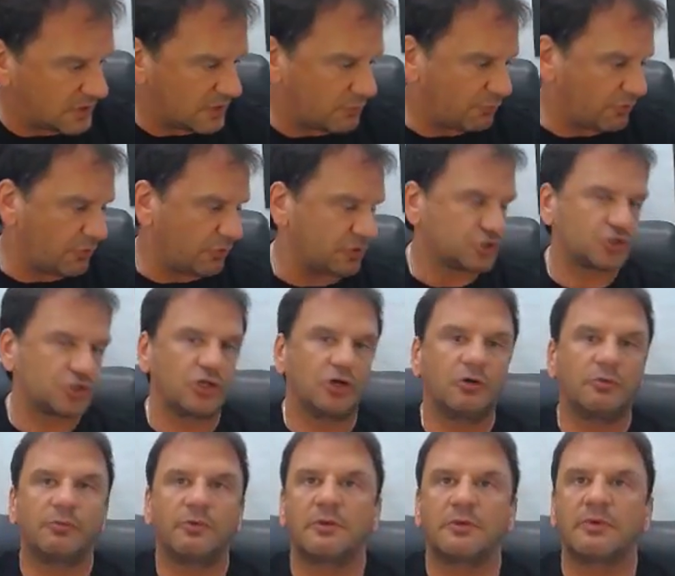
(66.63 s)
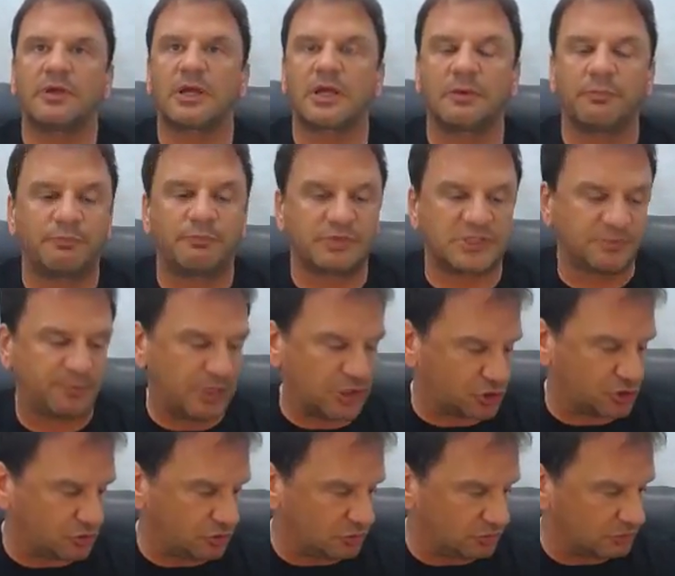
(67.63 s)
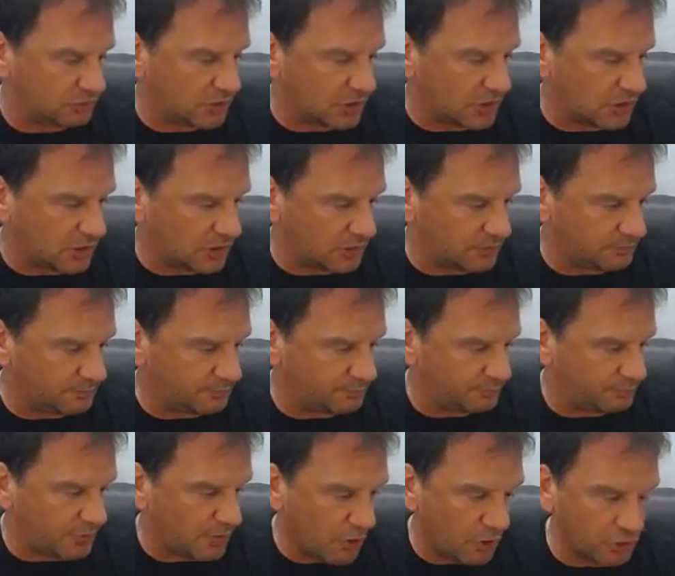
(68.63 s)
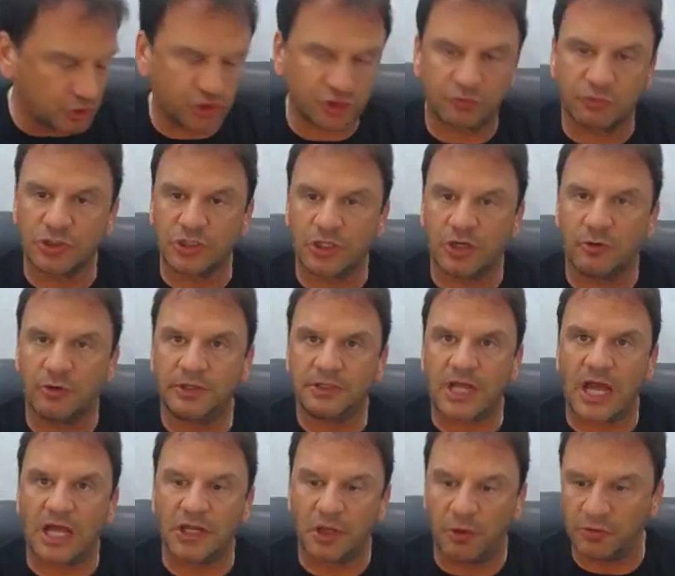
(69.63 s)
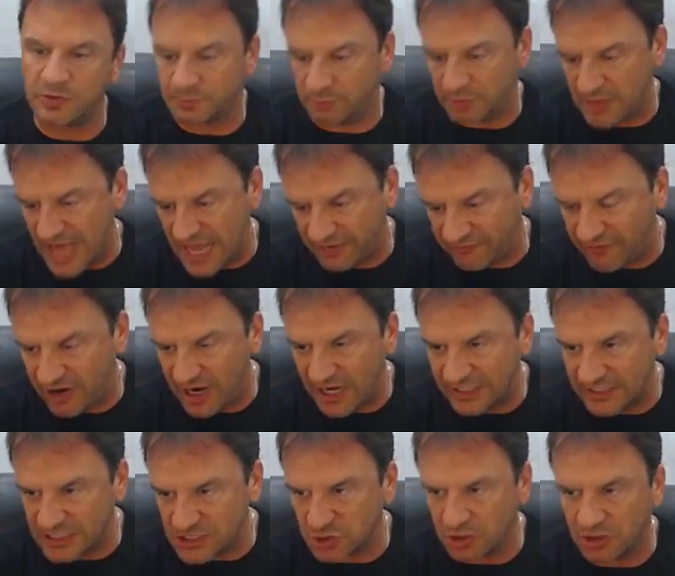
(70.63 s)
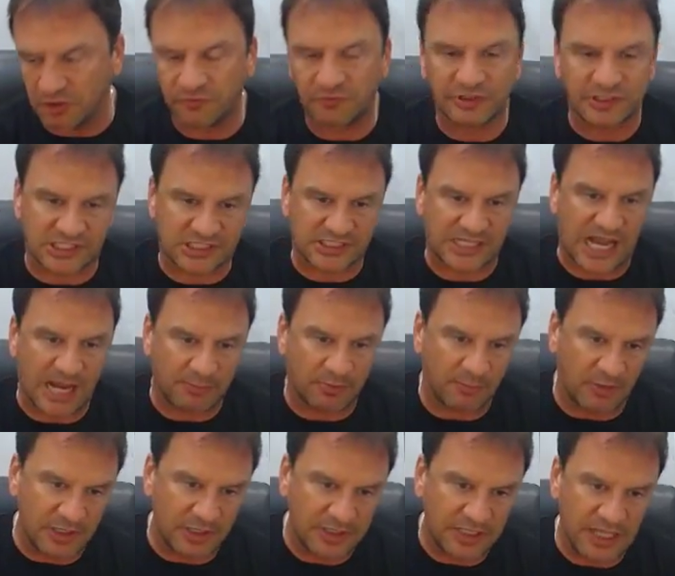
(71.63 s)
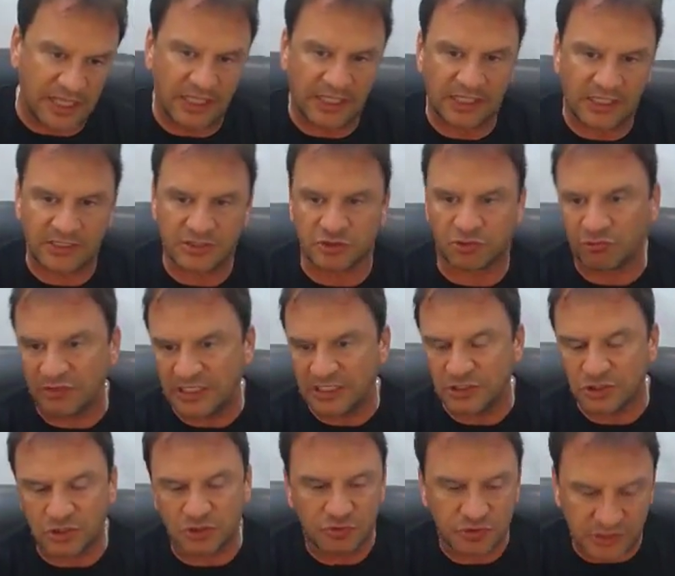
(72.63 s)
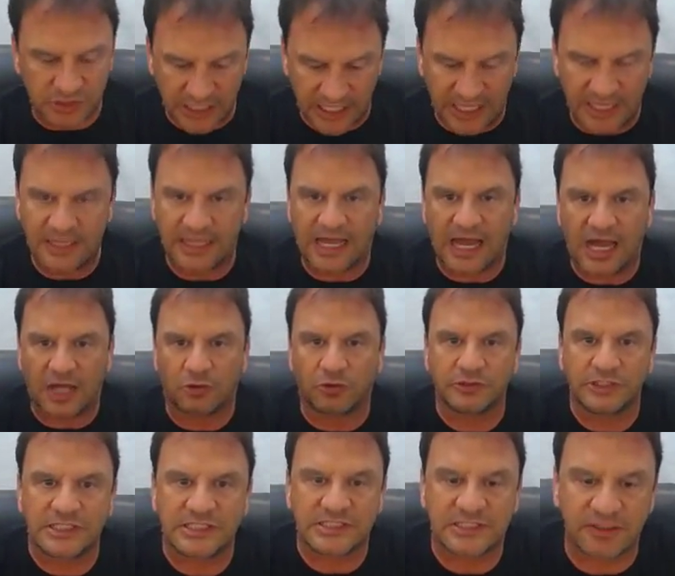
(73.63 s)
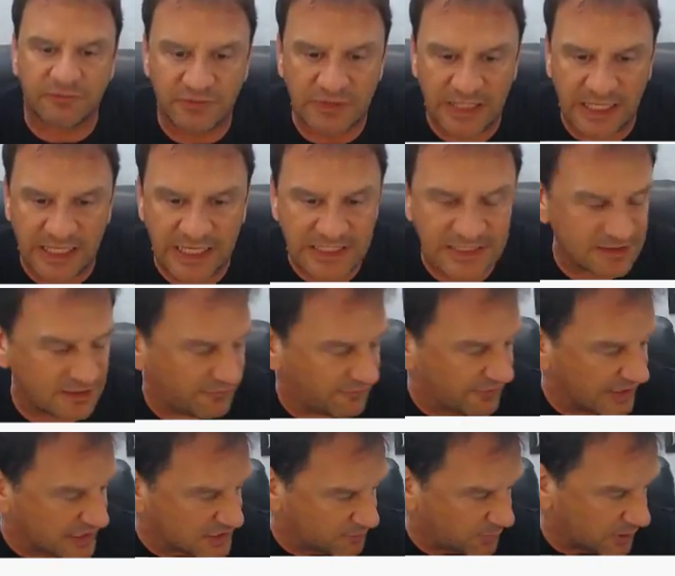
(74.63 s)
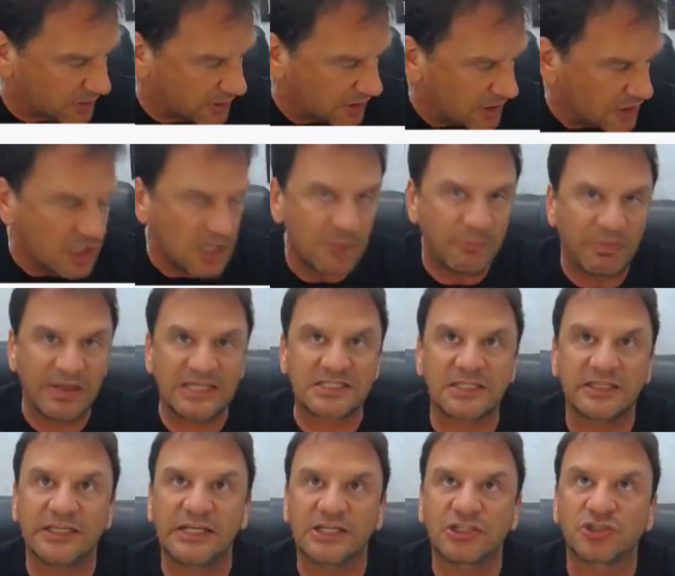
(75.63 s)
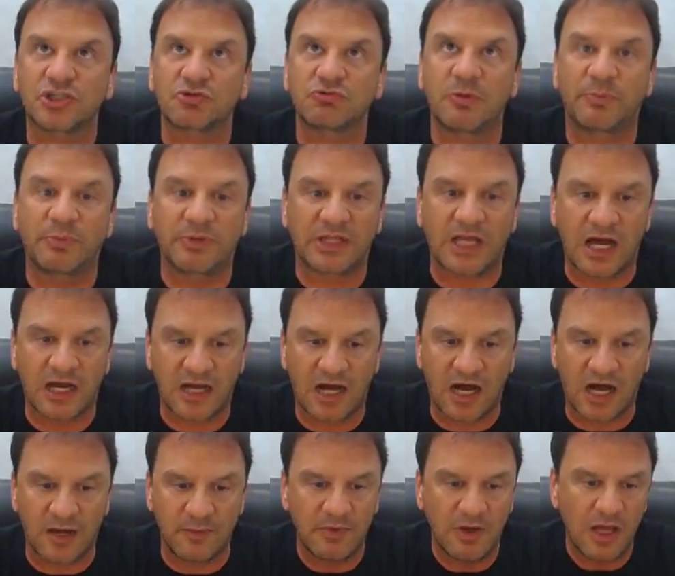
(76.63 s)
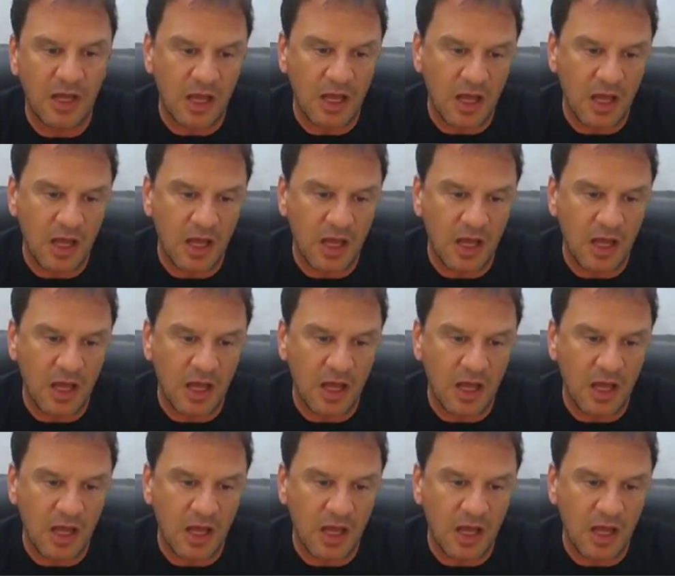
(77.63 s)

We're also going to make a special promotion we're doing. I know it's Black Friday's over, it's Cyber Monday, it's Green Tuesday. They got all these different days and events, but basically at JustRipIt.com,